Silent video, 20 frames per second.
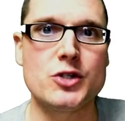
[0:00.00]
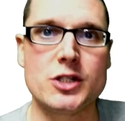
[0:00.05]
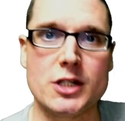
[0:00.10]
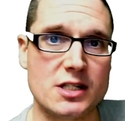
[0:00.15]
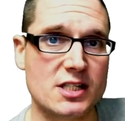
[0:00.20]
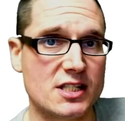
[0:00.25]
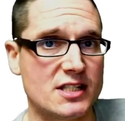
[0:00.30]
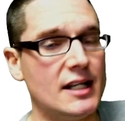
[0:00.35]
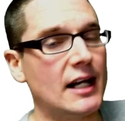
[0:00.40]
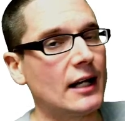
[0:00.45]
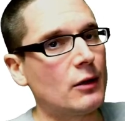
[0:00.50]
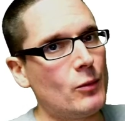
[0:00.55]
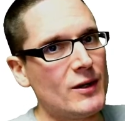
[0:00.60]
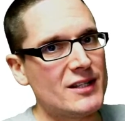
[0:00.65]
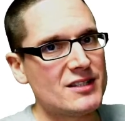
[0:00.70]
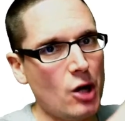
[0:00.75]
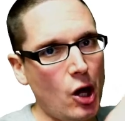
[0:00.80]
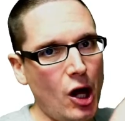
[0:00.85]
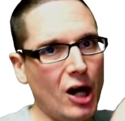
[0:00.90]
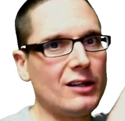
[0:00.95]
to stick? We
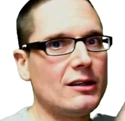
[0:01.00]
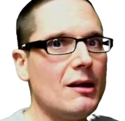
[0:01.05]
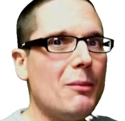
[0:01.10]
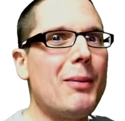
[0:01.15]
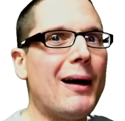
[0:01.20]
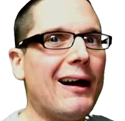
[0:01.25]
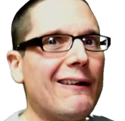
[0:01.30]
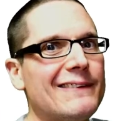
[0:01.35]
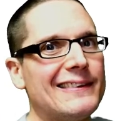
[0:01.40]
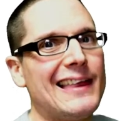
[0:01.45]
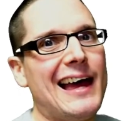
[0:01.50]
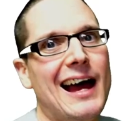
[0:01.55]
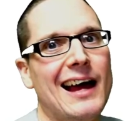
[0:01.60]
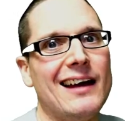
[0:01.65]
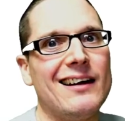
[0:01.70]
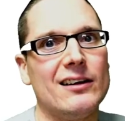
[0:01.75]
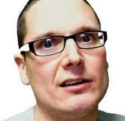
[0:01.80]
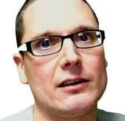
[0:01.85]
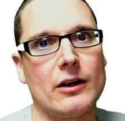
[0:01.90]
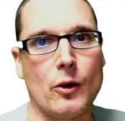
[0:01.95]
talked about that
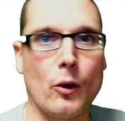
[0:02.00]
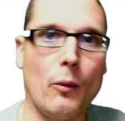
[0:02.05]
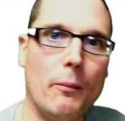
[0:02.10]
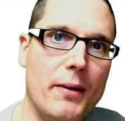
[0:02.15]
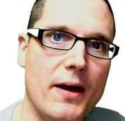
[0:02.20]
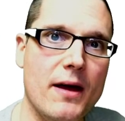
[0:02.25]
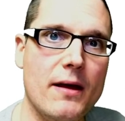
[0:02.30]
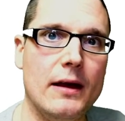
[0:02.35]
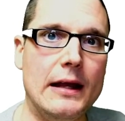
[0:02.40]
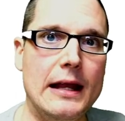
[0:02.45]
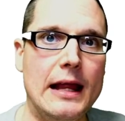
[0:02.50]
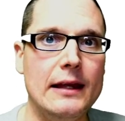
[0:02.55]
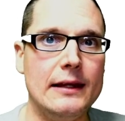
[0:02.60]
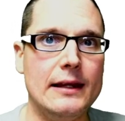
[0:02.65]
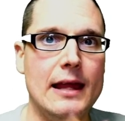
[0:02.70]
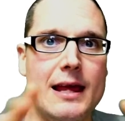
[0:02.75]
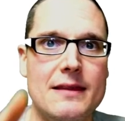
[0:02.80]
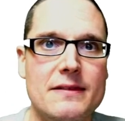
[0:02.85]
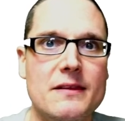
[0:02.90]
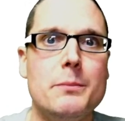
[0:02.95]
a little bit in,
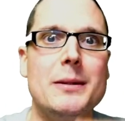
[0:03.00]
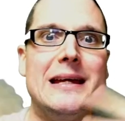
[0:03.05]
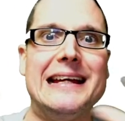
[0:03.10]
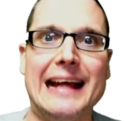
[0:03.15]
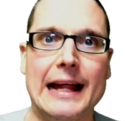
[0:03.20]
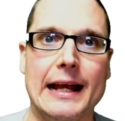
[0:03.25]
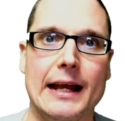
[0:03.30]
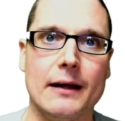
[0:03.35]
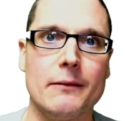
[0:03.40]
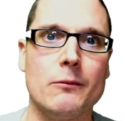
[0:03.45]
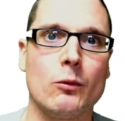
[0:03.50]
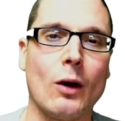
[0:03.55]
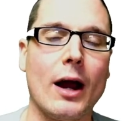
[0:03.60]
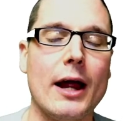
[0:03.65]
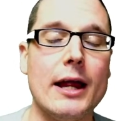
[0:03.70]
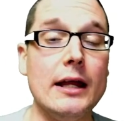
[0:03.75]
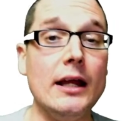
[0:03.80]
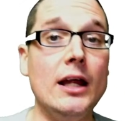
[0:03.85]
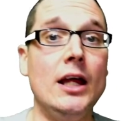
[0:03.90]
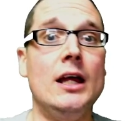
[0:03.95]
in the beginning,
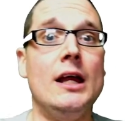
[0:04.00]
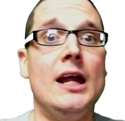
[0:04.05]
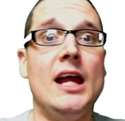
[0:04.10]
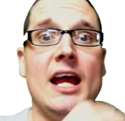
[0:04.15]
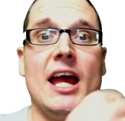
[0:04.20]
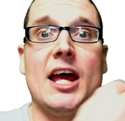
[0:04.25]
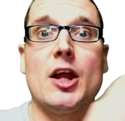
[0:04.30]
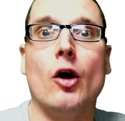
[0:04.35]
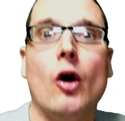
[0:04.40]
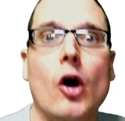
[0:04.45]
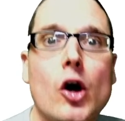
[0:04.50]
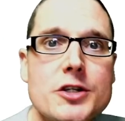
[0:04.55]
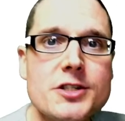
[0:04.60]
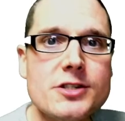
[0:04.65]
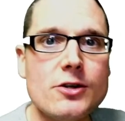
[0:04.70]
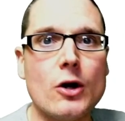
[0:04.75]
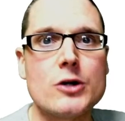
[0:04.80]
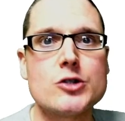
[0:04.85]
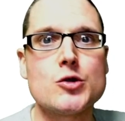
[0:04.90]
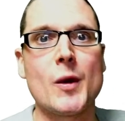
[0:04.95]
right? It all
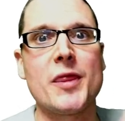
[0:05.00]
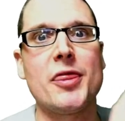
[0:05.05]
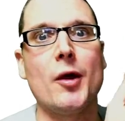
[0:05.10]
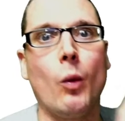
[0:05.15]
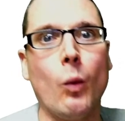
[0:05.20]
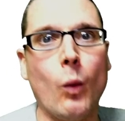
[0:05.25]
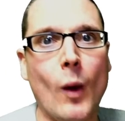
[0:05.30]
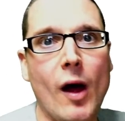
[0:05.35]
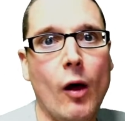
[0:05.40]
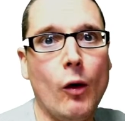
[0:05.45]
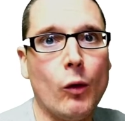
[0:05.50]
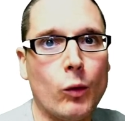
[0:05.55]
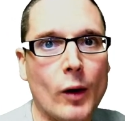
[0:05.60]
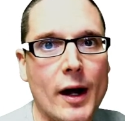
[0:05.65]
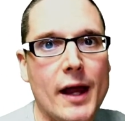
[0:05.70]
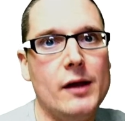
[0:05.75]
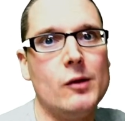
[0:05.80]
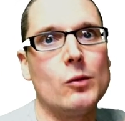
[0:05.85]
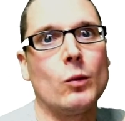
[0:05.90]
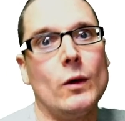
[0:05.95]
starts with a well
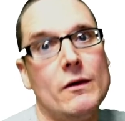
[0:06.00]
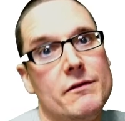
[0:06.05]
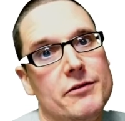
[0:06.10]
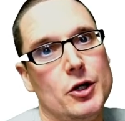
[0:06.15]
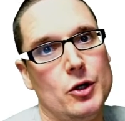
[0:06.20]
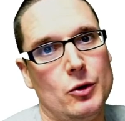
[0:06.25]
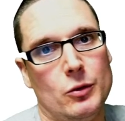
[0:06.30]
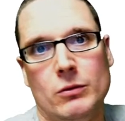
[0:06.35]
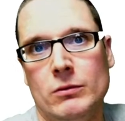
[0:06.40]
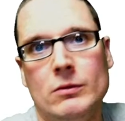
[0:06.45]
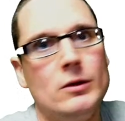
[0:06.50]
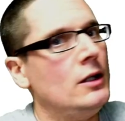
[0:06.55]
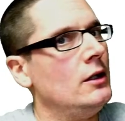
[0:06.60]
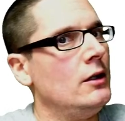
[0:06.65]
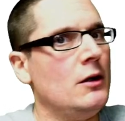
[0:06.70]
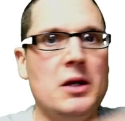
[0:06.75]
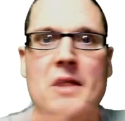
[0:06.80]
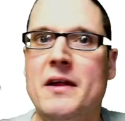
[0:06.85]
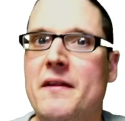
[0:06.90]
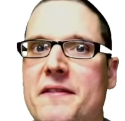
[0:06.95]
written review.
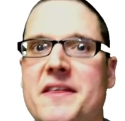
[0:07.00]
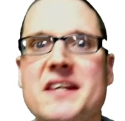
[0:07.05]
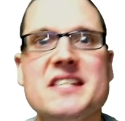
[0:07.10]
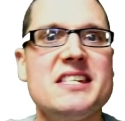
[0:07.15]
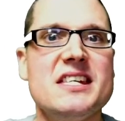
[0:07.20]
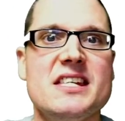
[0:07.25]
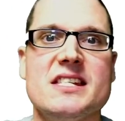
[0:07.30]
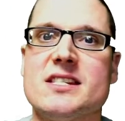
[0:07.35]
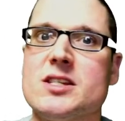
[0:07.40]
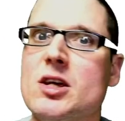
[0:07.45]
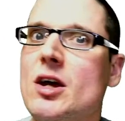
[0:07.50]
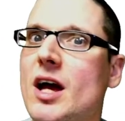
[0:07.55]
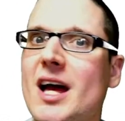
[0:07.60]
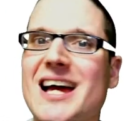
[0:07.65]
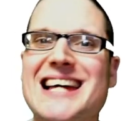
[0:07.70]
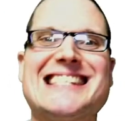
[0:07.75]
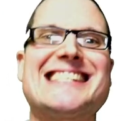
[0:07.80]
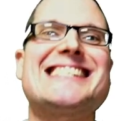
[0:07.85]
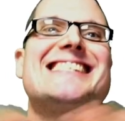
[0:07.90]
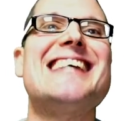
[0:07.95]
This is
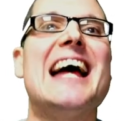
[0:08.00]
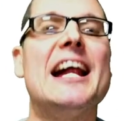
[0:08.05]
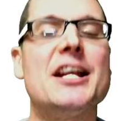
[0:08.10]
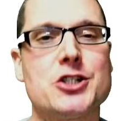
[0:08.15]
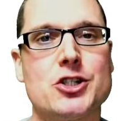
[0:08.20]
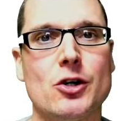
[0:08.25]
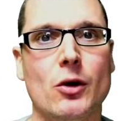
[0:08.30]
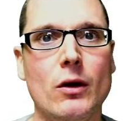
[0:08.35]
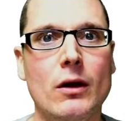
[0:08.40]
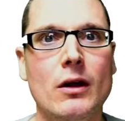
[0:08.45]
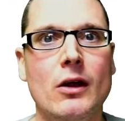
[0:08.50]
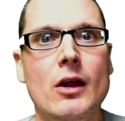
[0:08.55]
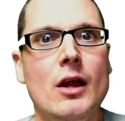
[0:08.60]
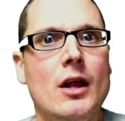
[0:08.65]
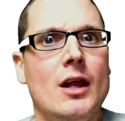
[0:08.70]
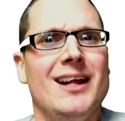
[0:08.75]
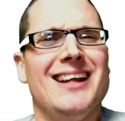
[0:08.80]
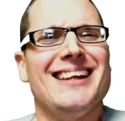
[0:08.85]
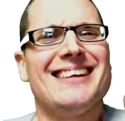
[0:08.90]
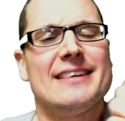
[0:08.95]
essential.
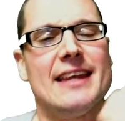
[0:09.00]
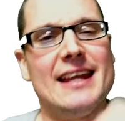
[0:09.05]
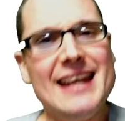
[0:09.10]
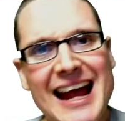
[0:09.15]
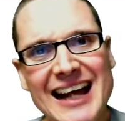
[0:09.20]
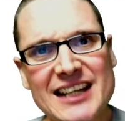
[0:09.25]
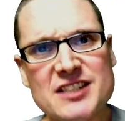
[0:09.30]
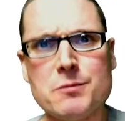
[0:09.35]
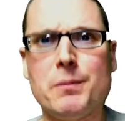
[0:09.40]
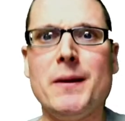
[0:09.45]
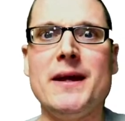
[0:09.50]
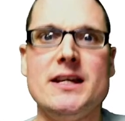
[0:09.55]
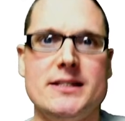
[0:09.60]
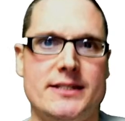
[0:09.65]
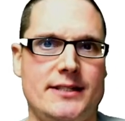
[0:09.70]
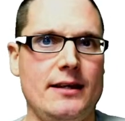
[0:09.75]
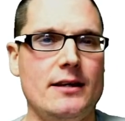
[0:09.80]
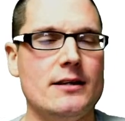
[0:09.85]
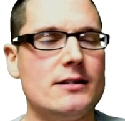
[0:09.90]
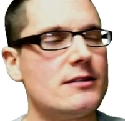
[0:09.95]
The next piece
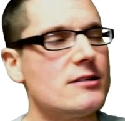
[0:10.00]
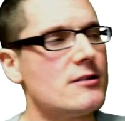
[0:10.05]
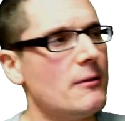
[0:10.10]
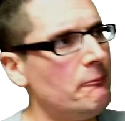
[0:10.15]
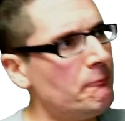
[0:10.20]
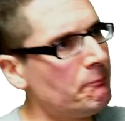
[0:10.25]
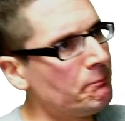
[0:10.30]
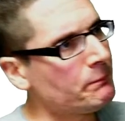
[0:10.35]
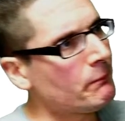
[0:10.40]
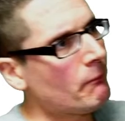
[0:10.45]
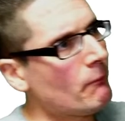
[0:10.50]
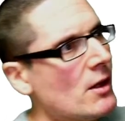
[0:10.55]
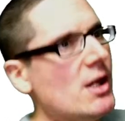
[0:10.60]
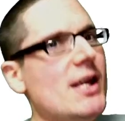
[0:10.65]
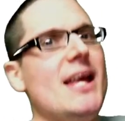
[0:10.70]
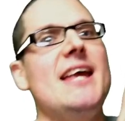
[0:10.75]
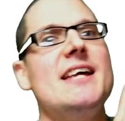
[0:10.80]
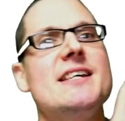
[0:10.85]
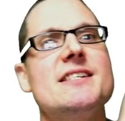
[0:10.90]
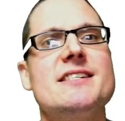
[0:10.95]
is
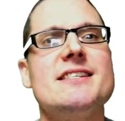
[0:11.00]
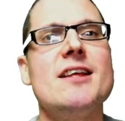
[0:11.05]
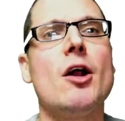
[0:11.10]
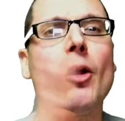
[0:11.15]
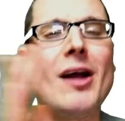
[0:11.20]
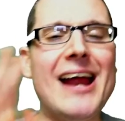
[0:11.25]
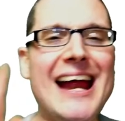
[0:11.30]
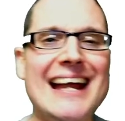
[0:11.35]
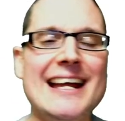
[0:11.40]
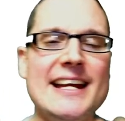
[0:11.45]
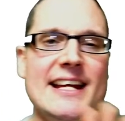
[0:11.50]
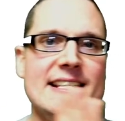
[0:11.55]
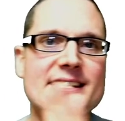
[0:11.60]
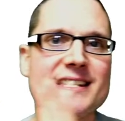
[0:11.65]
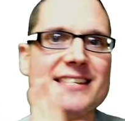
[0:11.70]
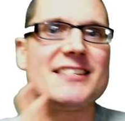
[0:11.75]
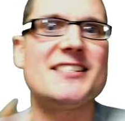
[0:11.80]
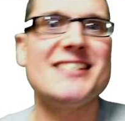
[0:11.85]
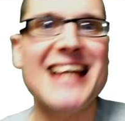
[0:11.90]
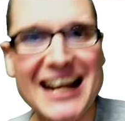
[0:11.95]
Is there any
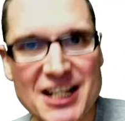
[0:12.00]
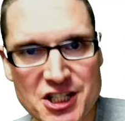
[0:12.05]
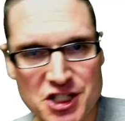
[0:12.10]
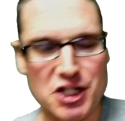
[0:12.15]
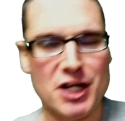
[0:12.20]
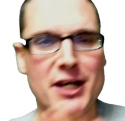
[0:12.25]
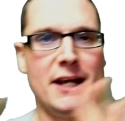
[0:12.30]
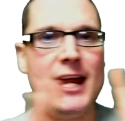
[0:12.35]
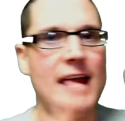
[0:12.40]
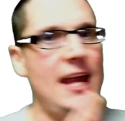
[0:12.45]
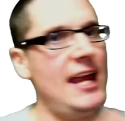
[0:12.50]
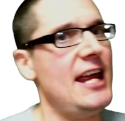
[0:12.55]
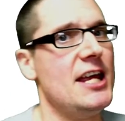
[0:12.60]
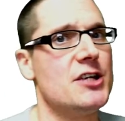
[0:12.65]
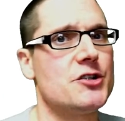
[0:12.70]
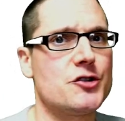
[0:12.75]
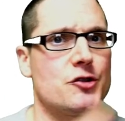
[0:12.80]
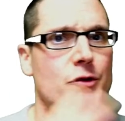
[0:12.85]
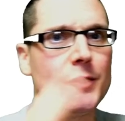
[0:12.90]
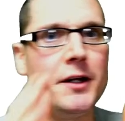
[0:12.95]
session
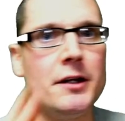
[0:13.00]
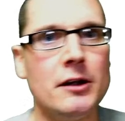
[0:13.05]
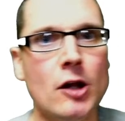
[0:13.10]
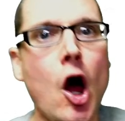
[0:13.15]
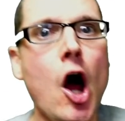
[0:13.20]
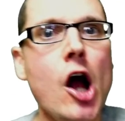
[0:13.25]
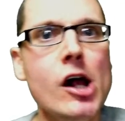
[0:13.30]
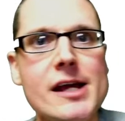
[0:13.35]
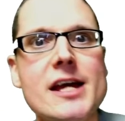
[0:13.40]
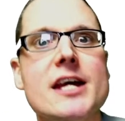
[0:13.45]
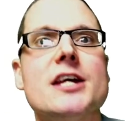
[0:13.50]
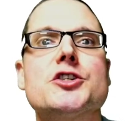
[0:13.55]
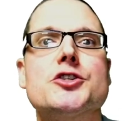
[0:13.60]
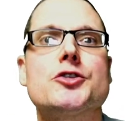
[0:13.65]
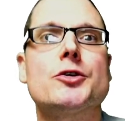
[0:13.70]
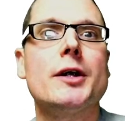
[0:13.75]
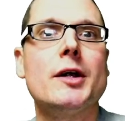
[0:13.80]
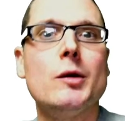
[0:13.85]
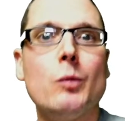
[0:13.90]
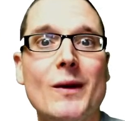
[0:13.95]
history, log
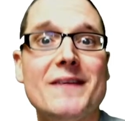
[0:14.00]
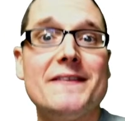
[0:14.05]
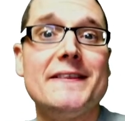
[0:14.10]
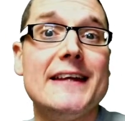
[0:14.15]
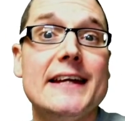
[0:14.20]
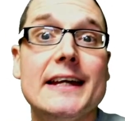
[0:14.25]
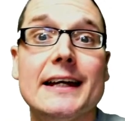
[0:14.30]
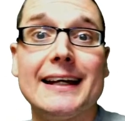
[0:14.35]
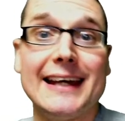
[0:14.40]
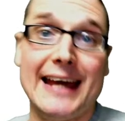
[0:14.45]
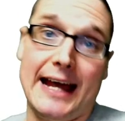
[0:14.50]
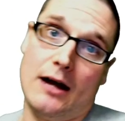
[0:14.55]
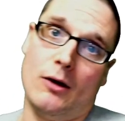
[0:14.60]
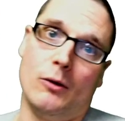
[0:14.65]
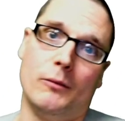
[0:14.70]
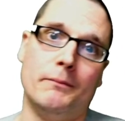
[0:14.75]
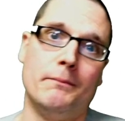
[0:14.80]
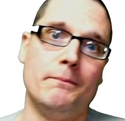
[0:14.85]
history with the account?